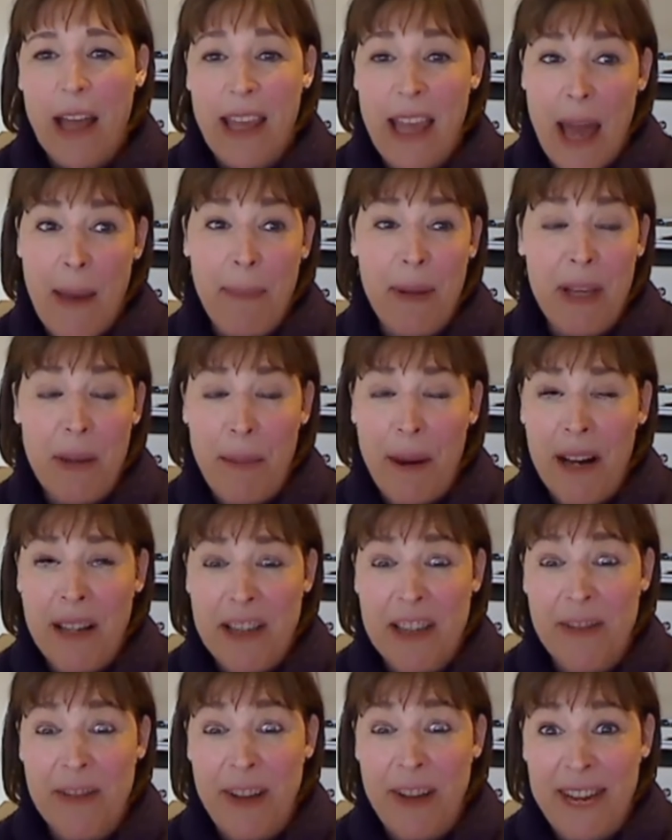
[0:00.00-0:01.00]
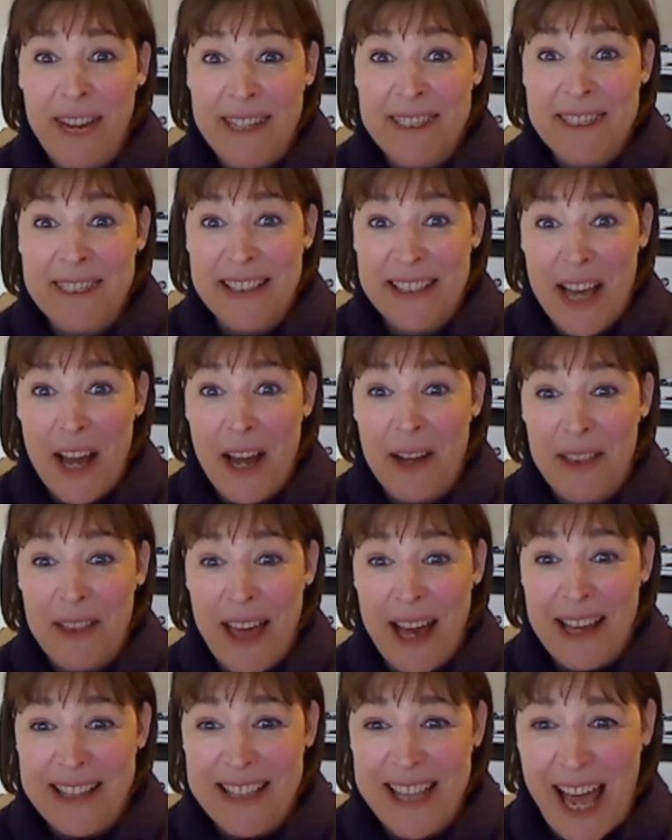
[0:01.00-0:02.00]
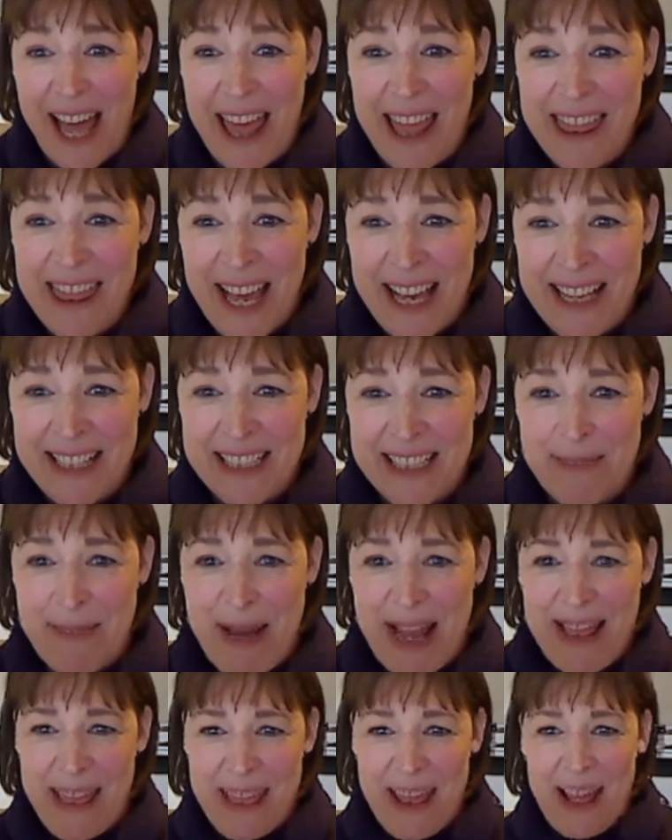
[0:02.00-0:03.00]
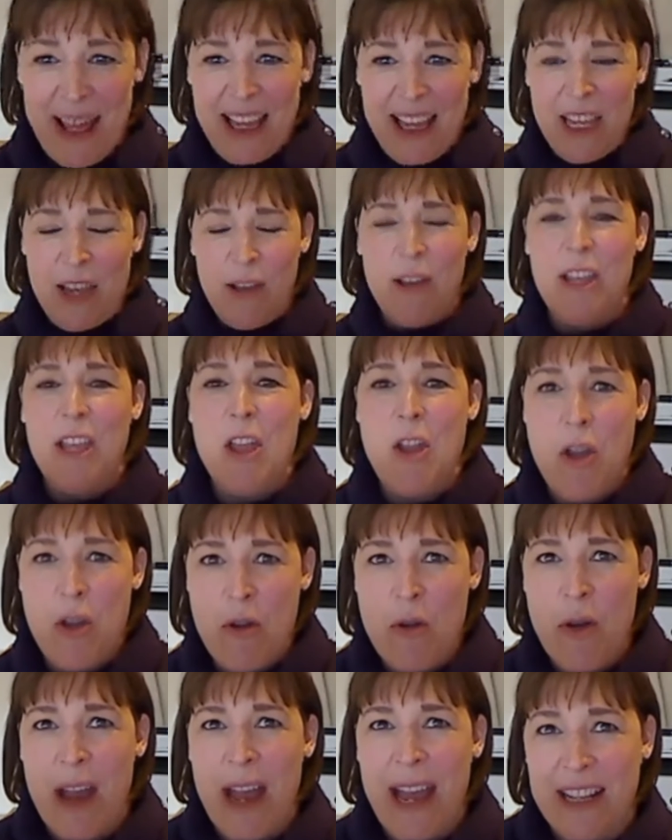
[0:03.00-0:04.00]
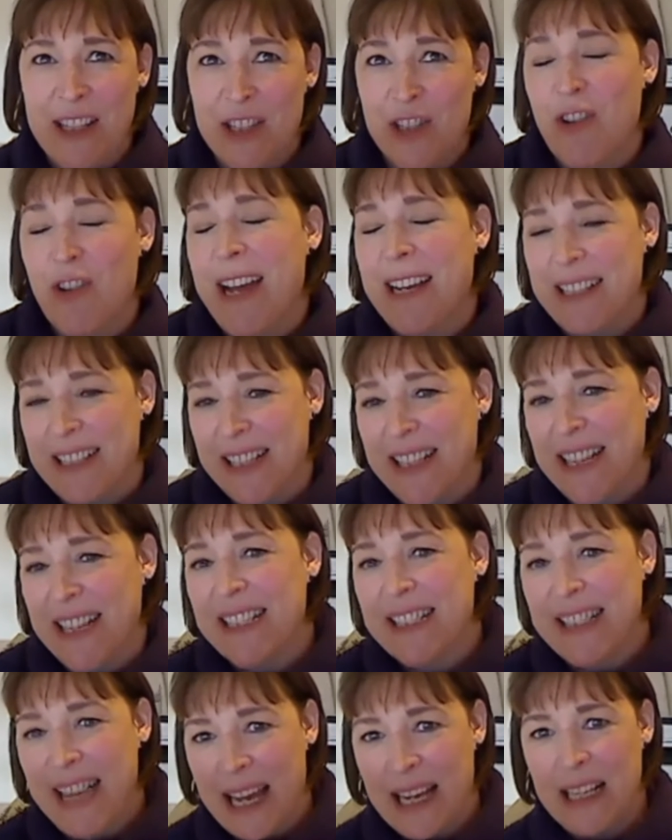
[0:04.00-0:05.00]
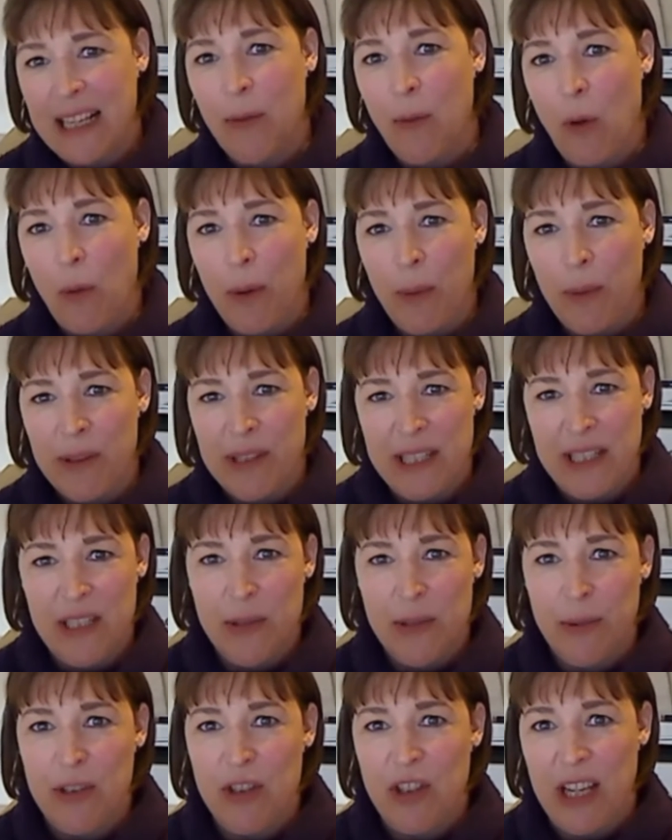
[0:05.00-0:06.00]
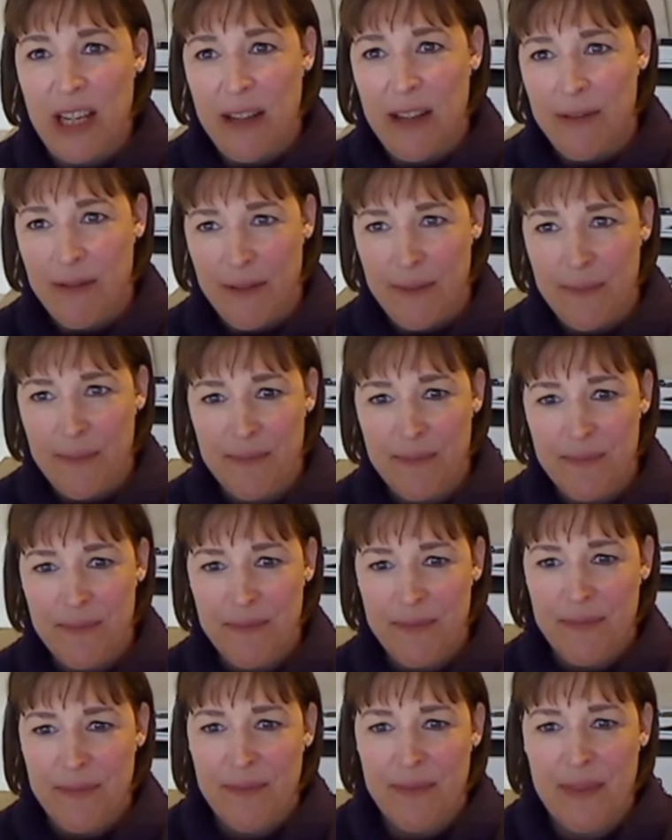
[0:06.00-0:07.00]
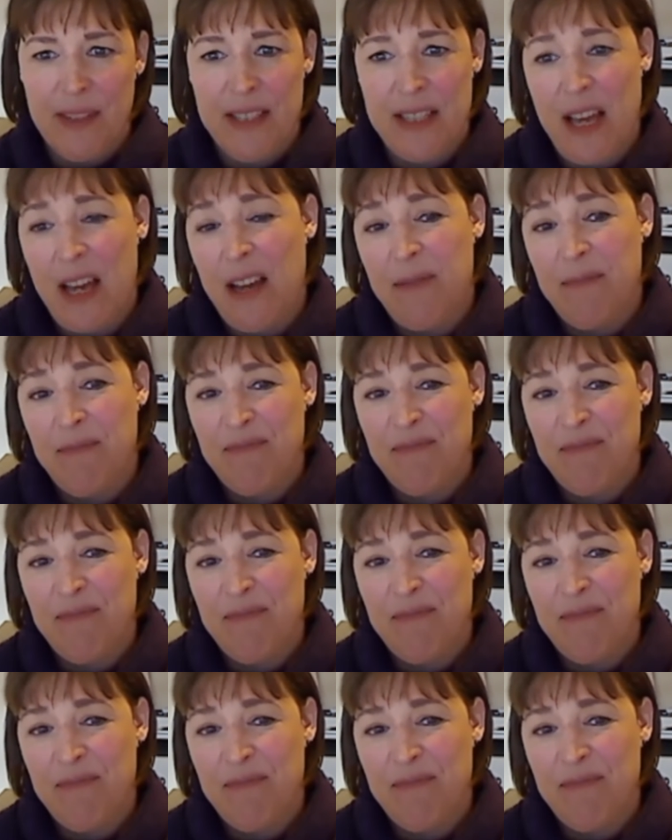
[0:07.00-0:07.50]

Yeah, but you first did, so that's the main thing. You extracted exactly what we wanted to achieve. So,